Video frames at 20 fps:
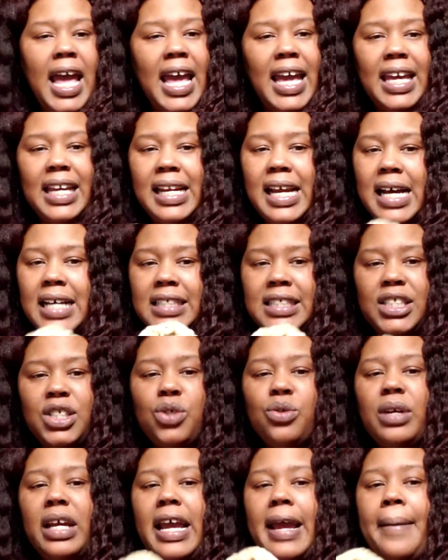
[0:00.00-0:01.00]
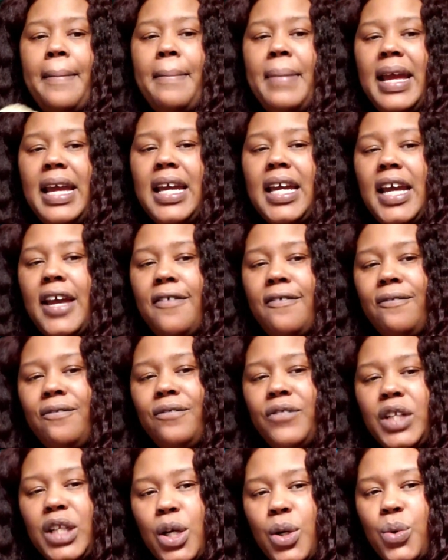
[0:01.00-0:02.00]
and I still can't make it
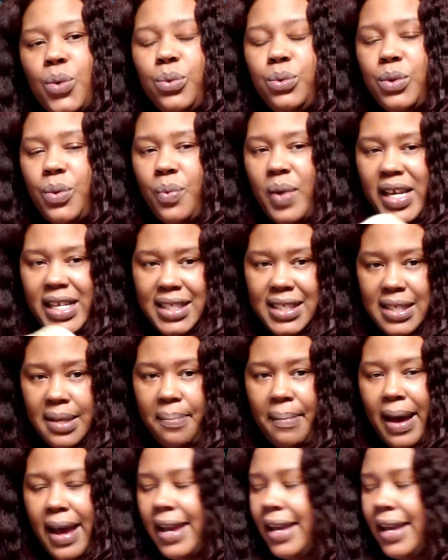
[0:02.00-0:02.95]
flow the way it's in my